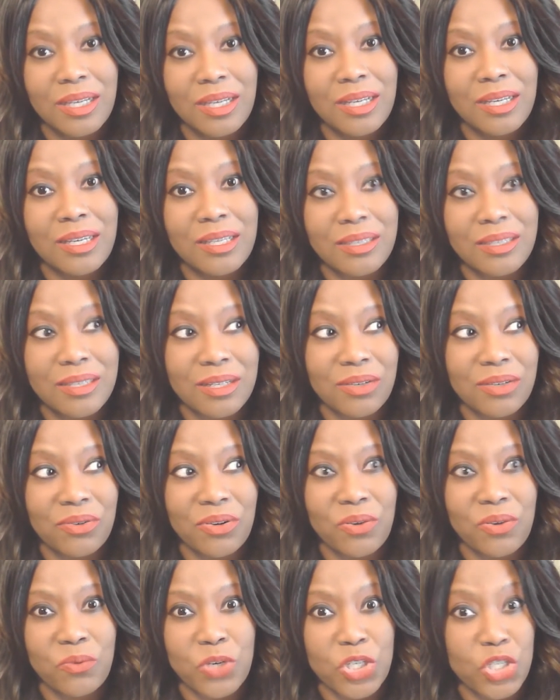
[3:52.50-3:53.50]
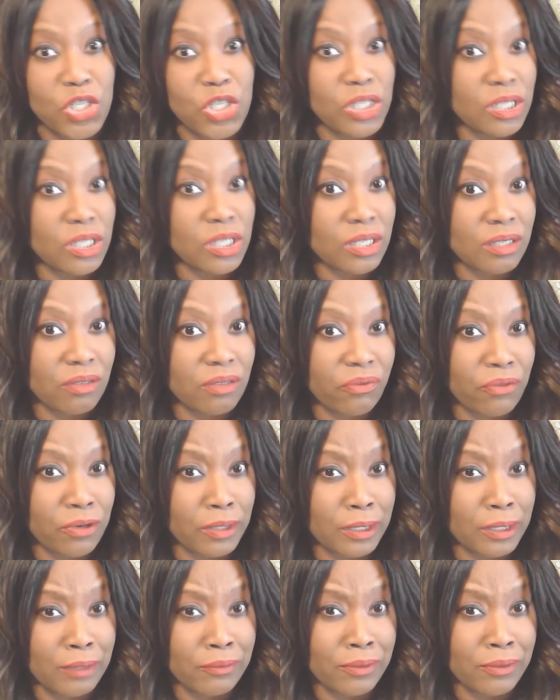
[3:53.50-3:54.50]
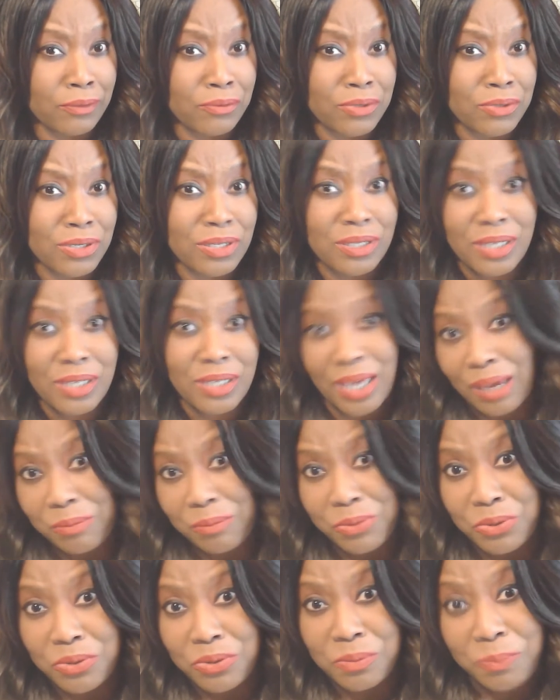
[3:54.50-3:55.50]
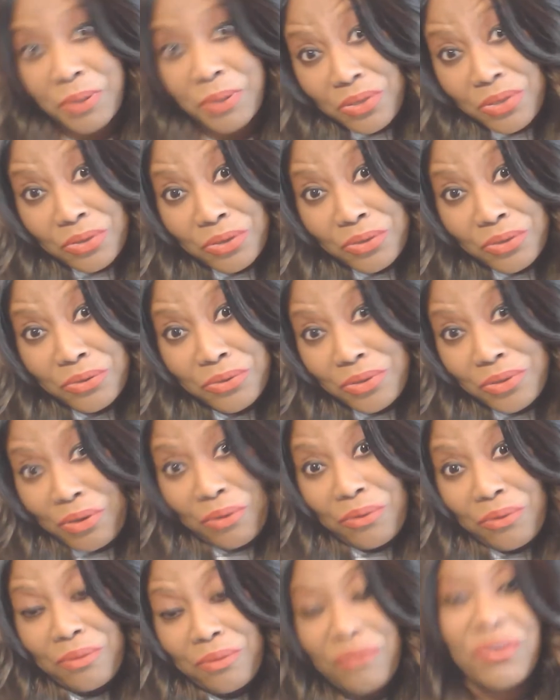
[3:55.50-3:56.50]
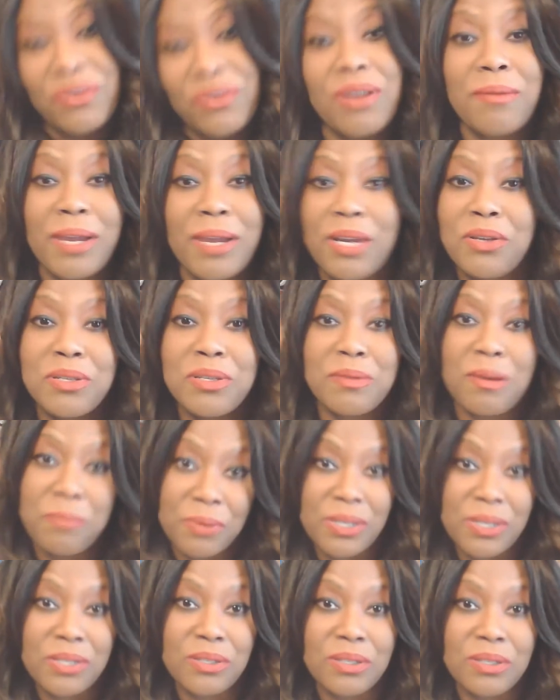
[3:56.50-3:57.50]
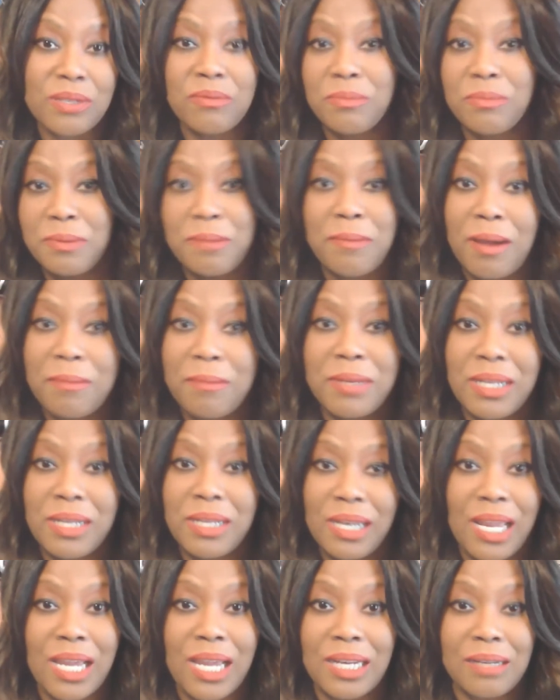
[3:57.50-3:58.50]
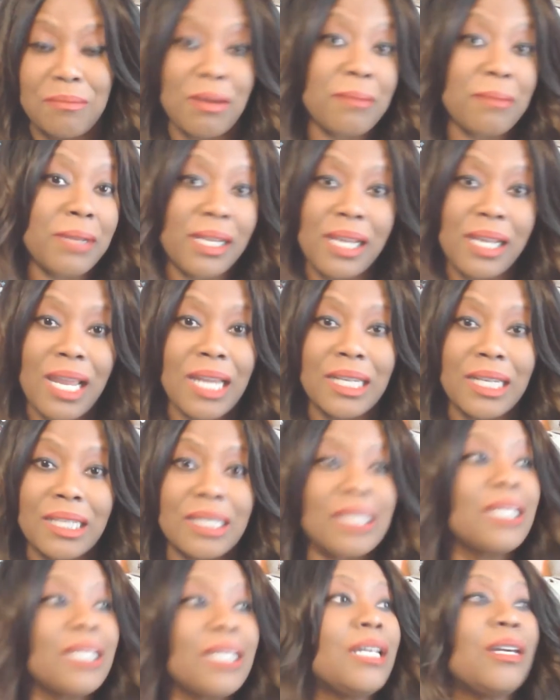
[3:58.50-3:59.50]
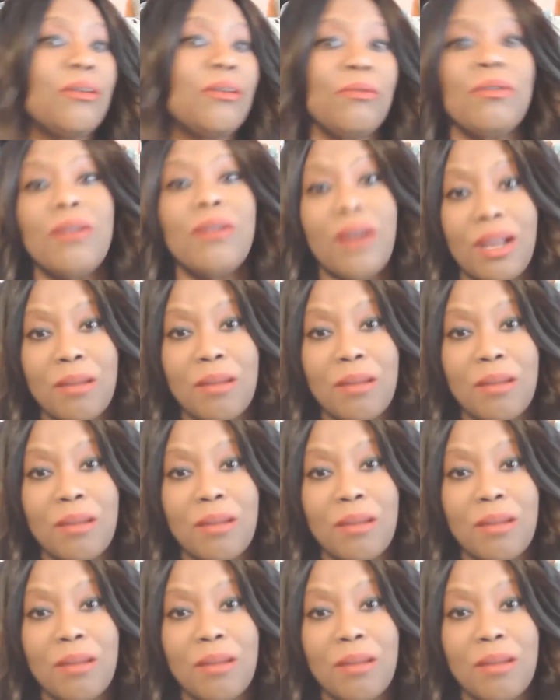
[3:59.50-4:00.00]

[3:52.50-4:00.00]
considering what she does for a living, which captures prisoners. So if anybody knows about prisoners, it would be Mama Yolanda. Mama Yolanda, we're going to call her